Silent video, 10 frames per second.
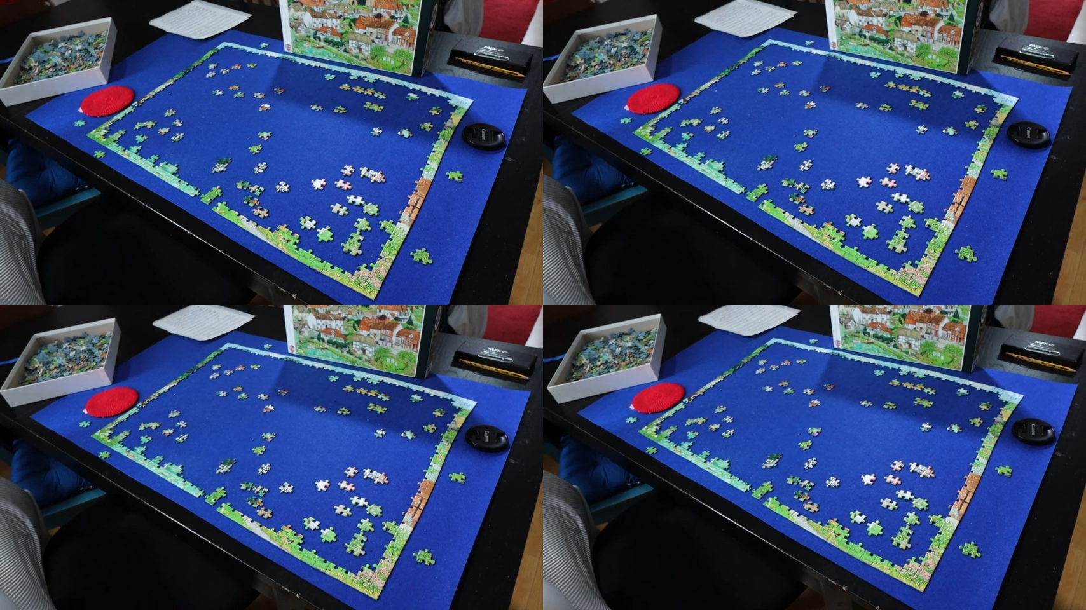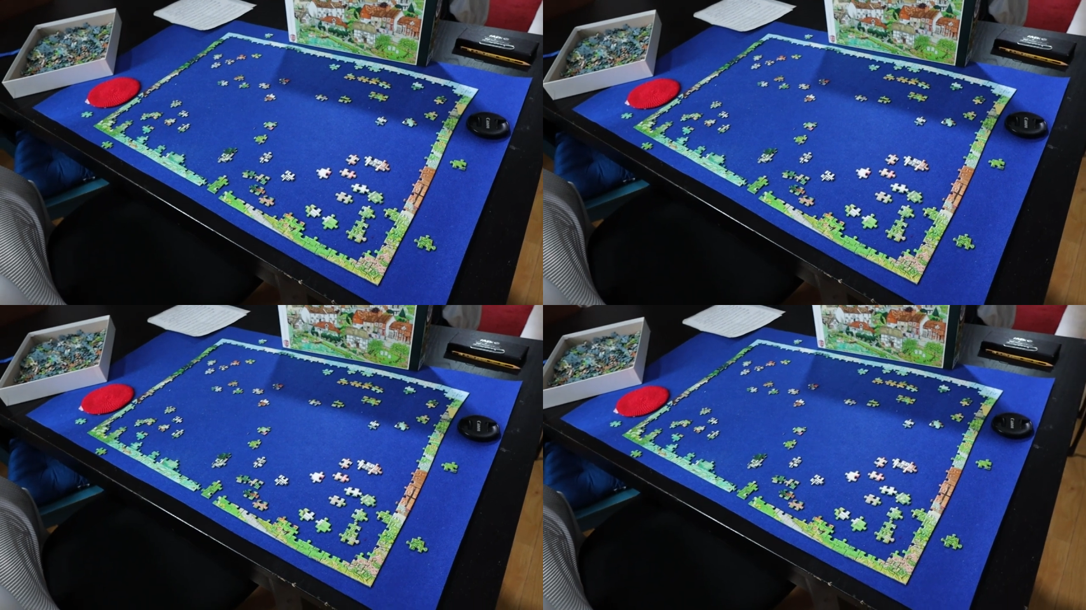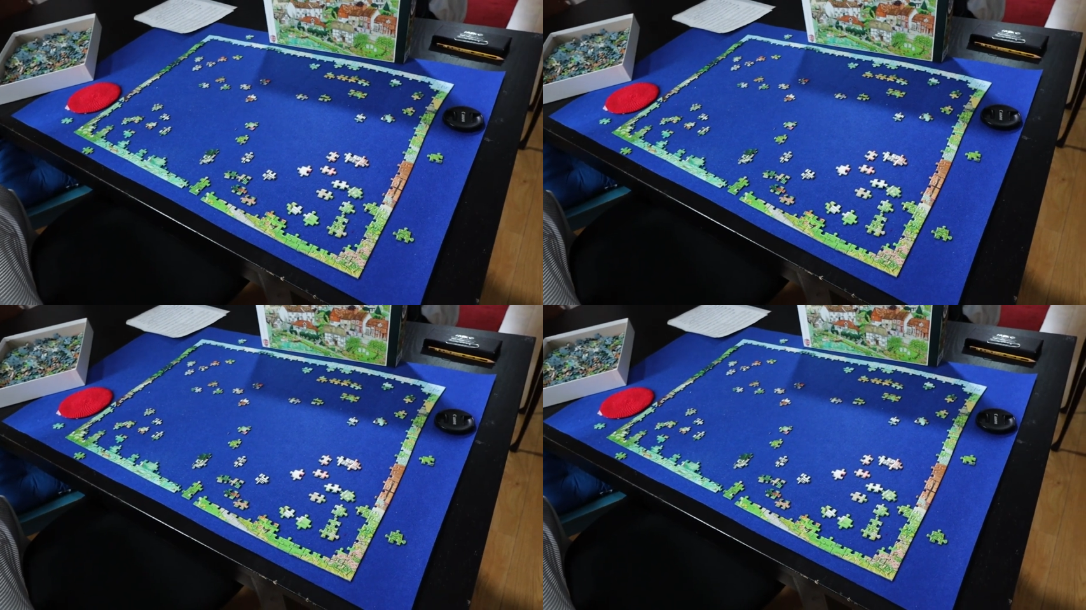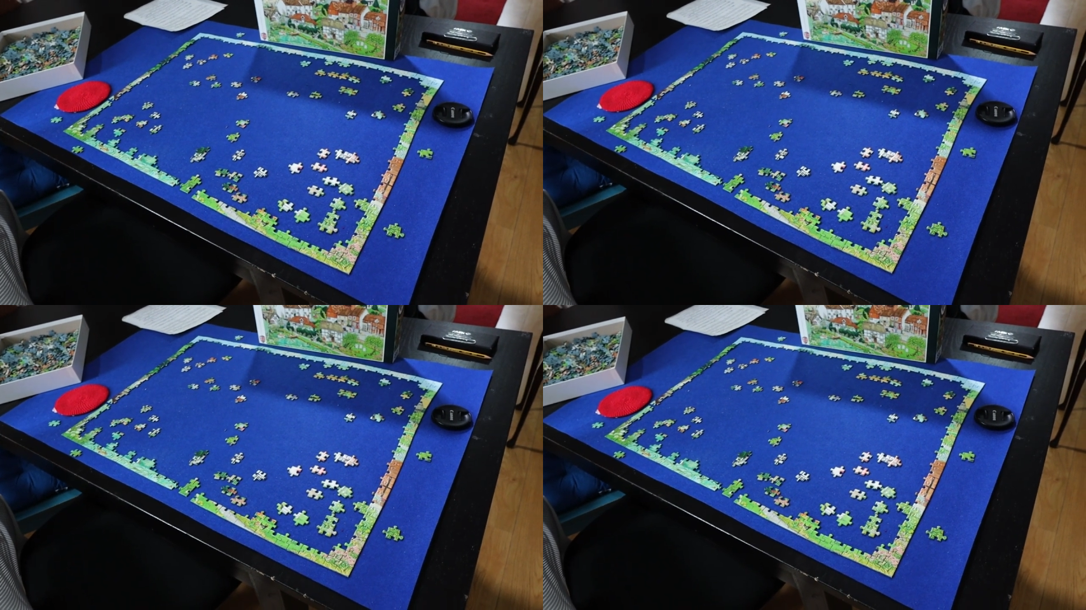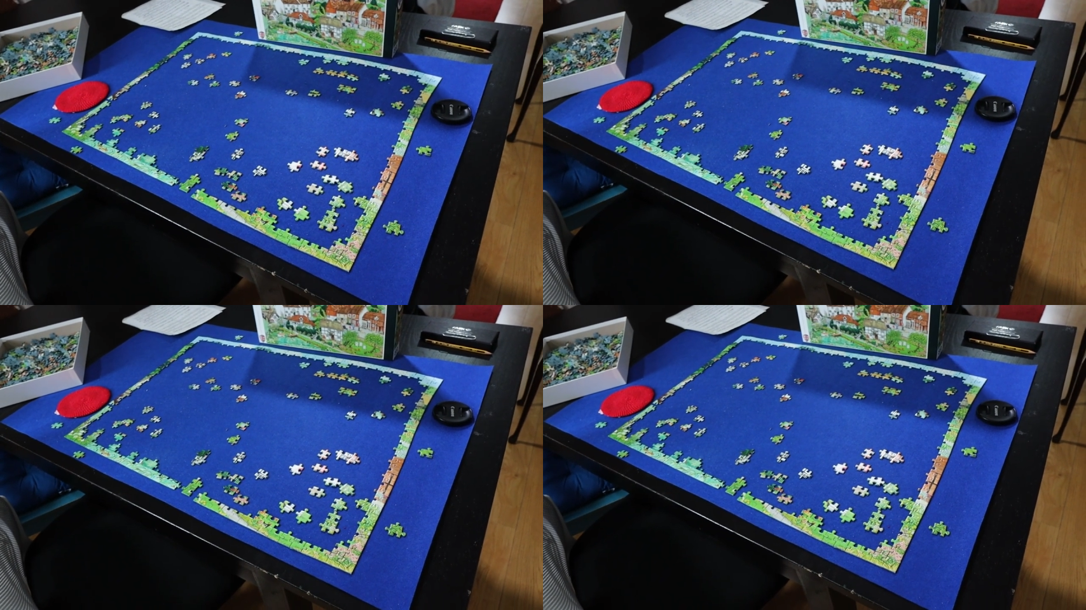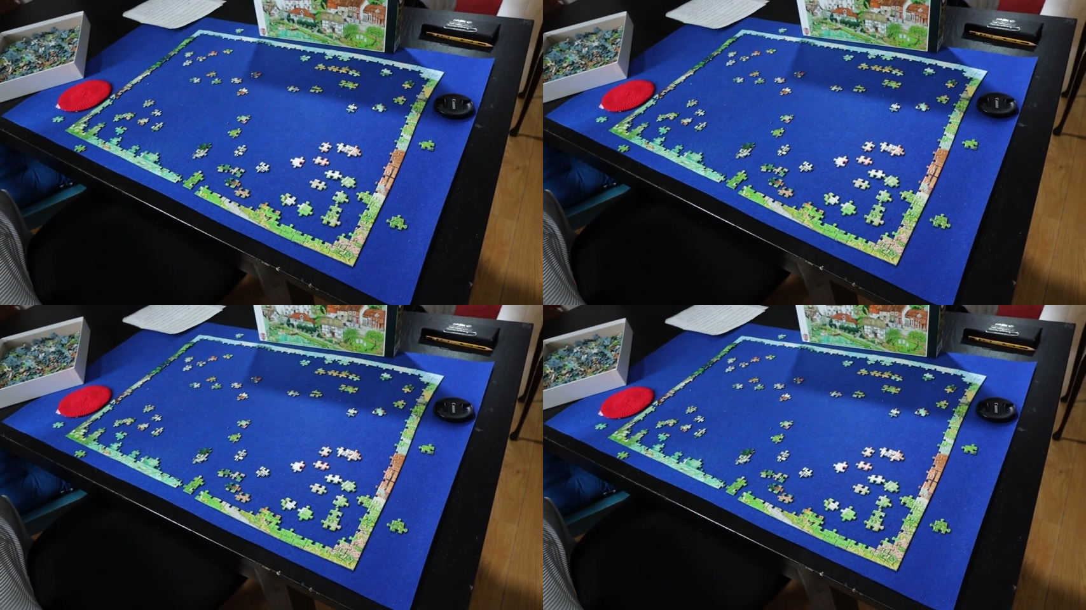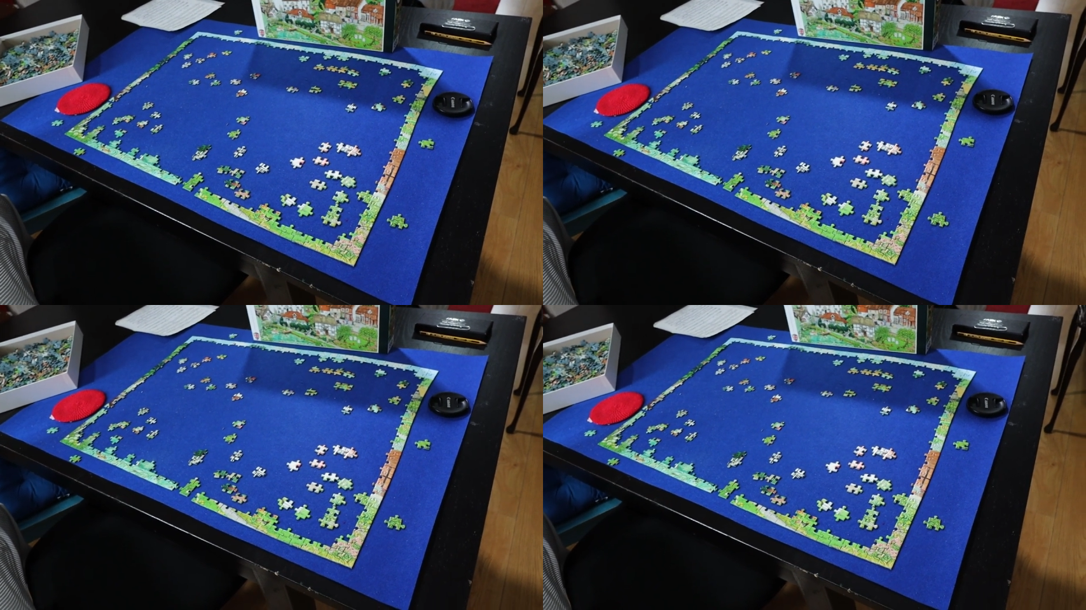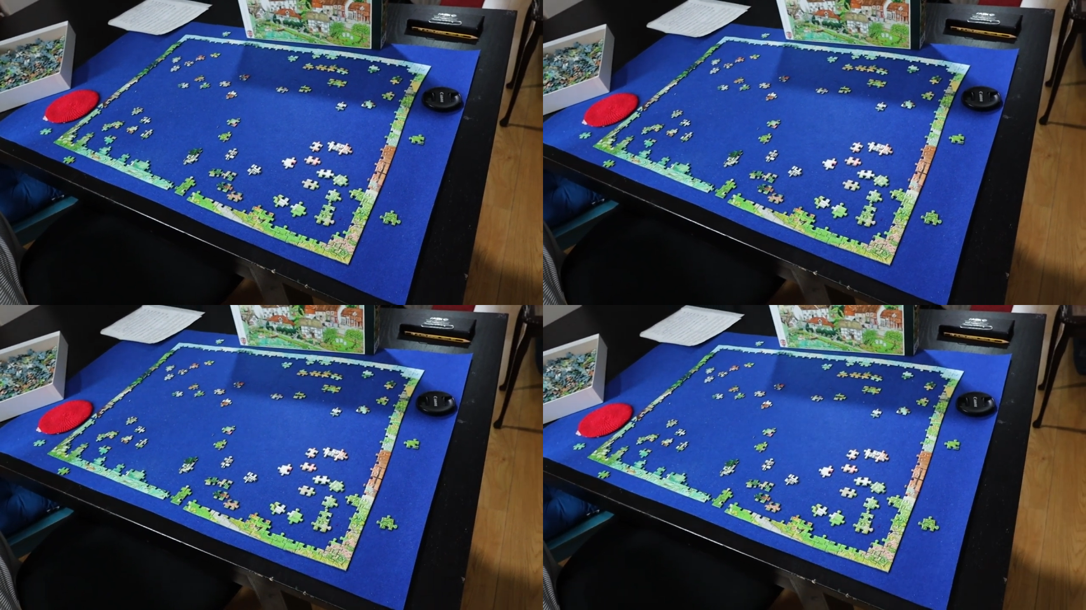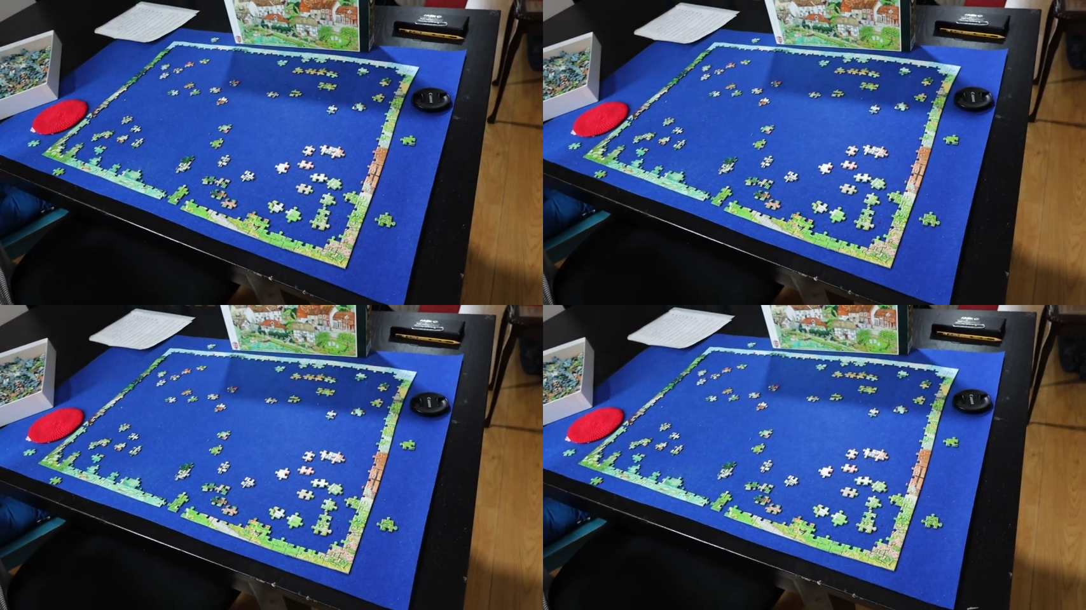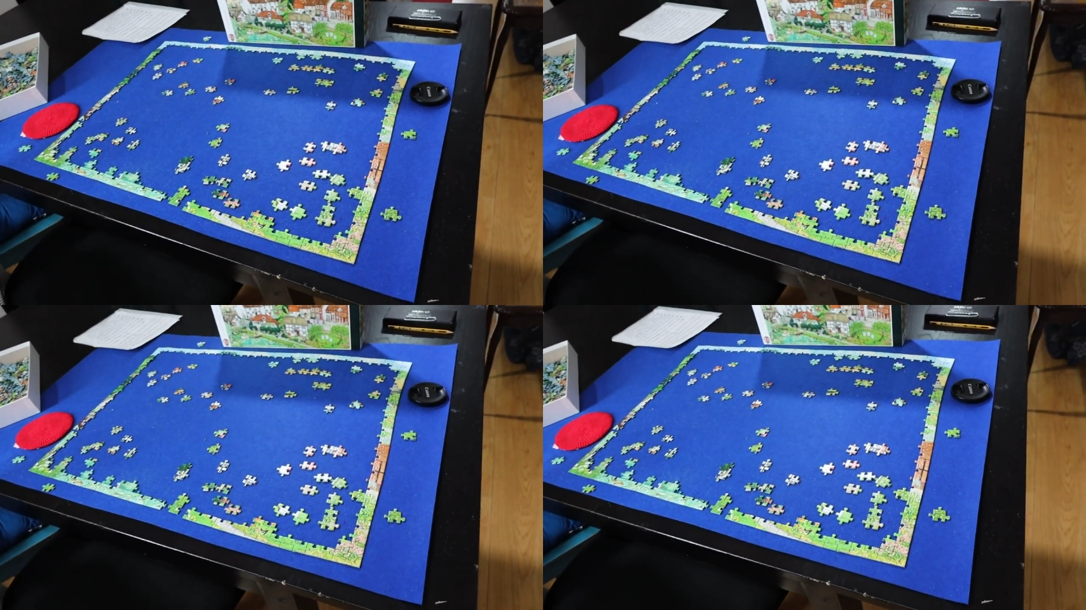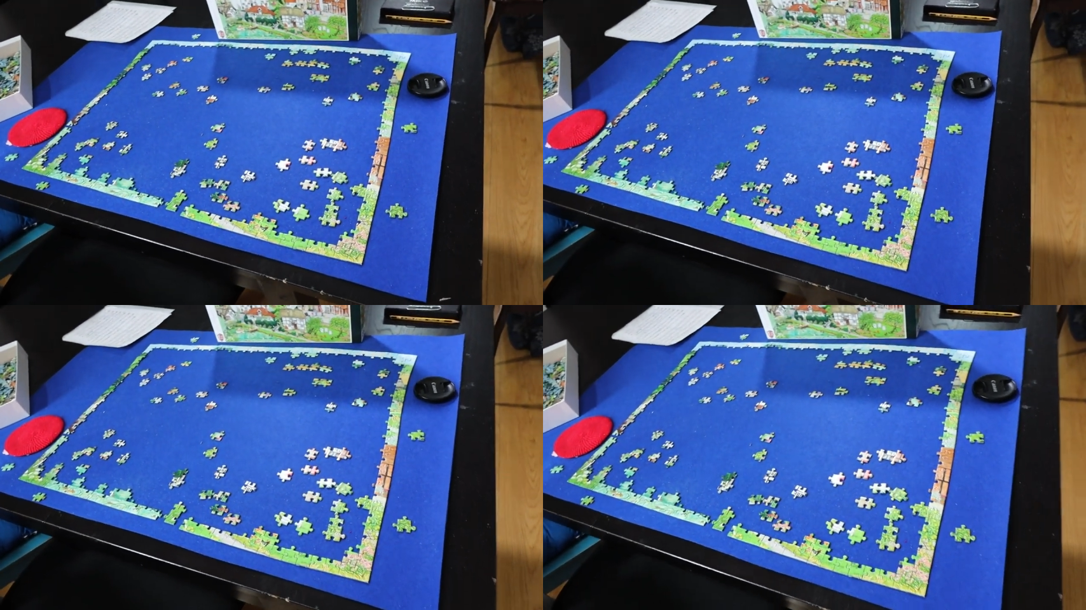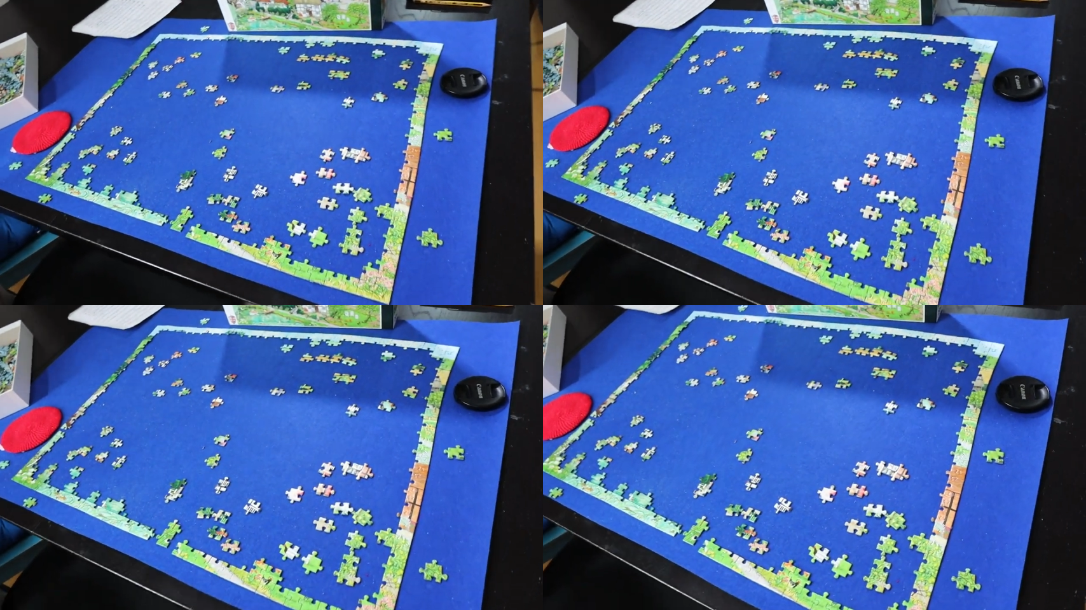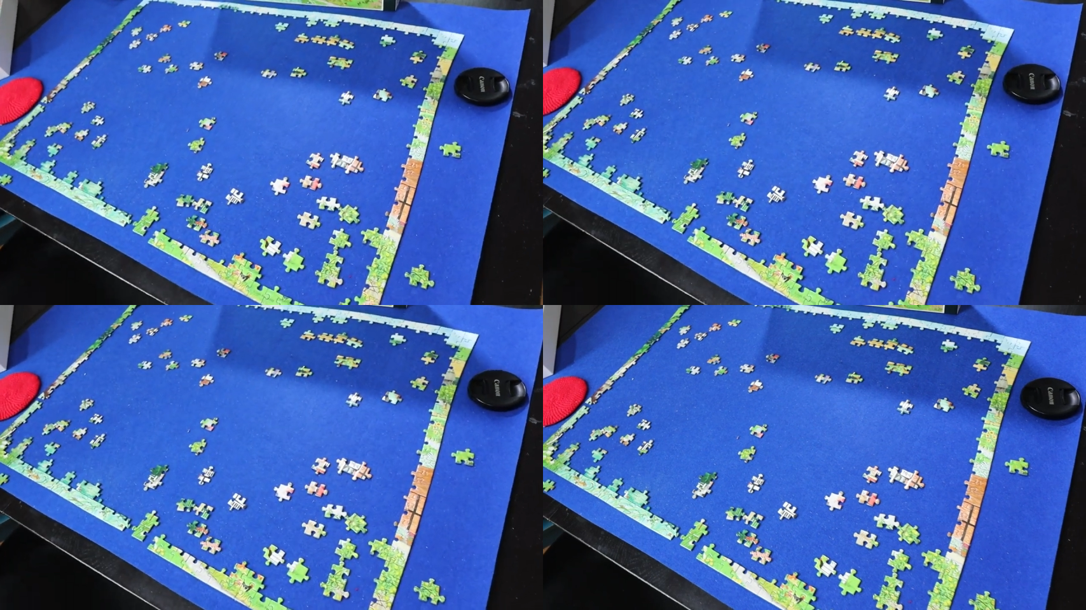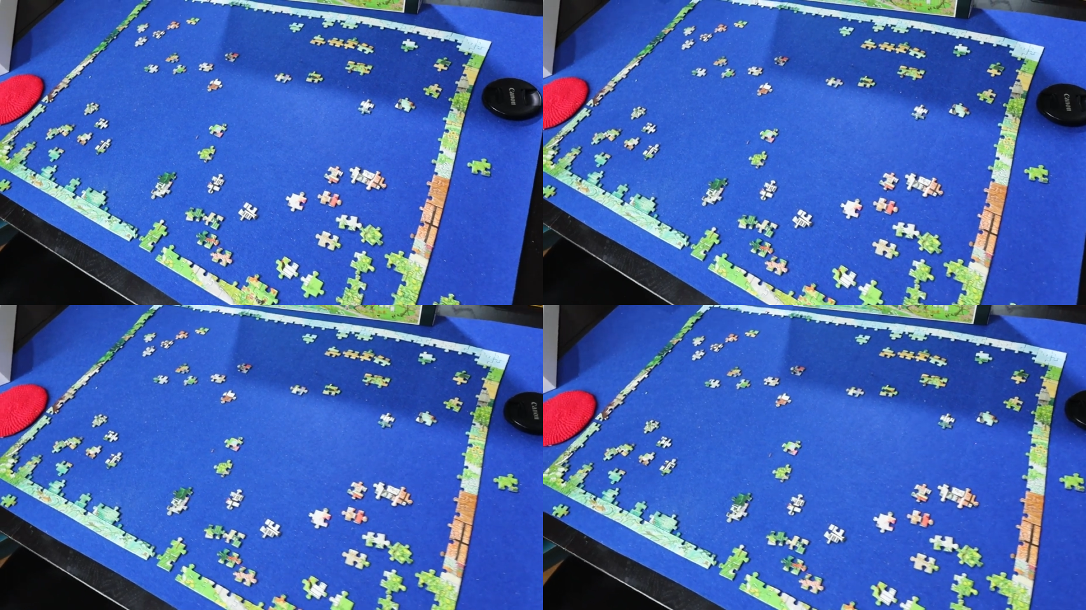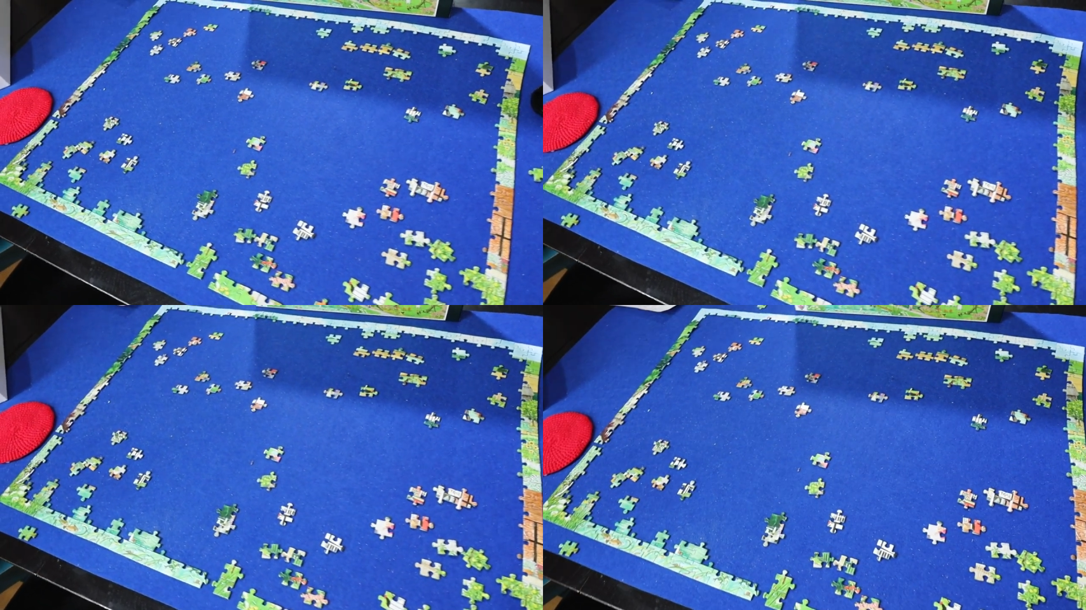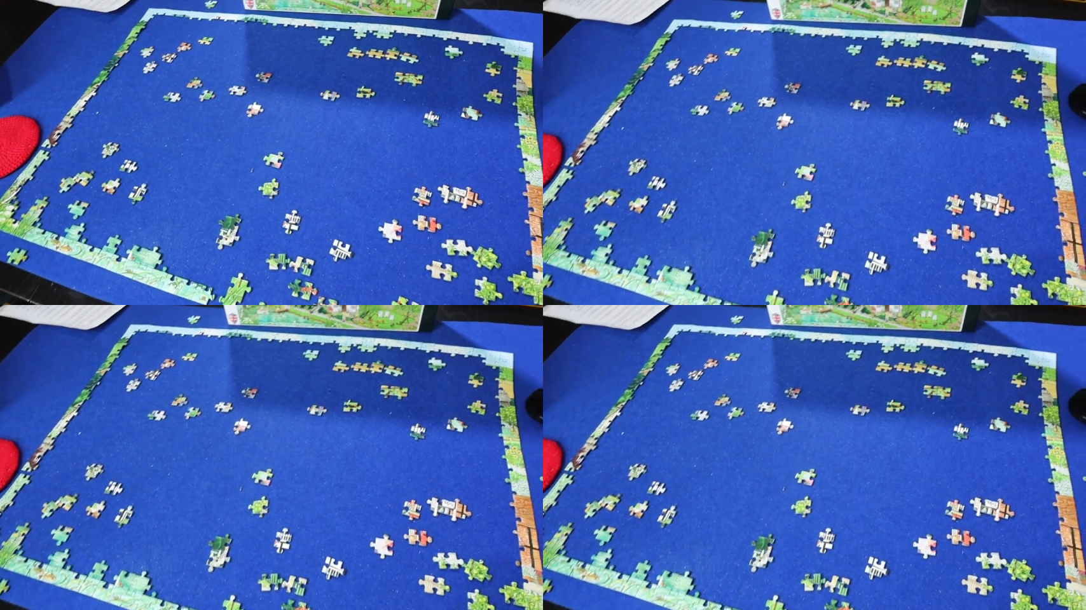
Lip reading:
(no speaker visible)